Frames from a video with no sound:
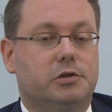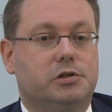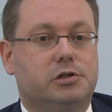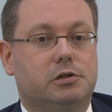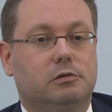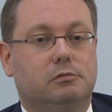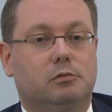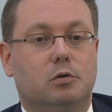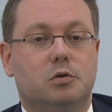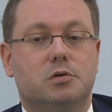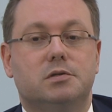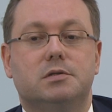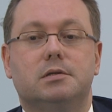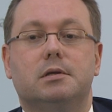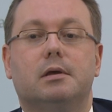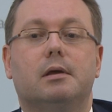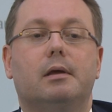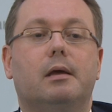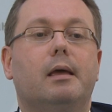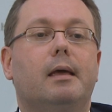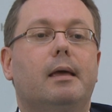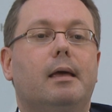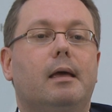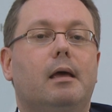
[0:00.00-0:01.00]
even in the
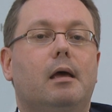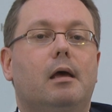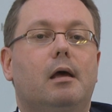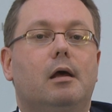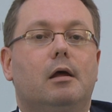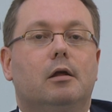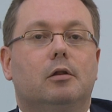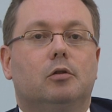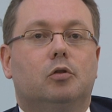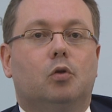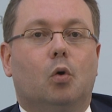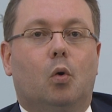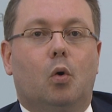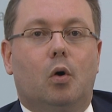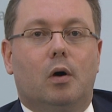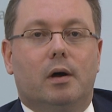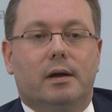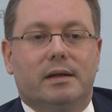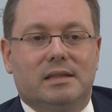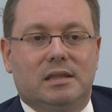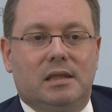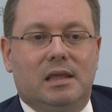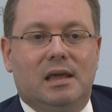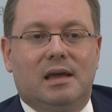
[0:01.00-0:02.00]
insurance, it
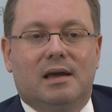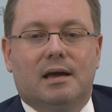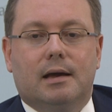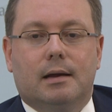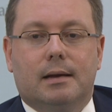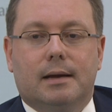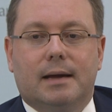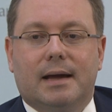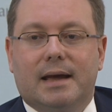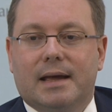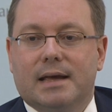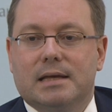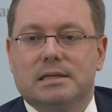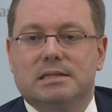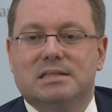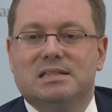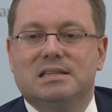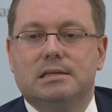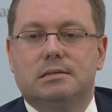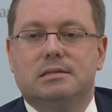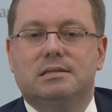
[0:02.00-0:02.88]
already started,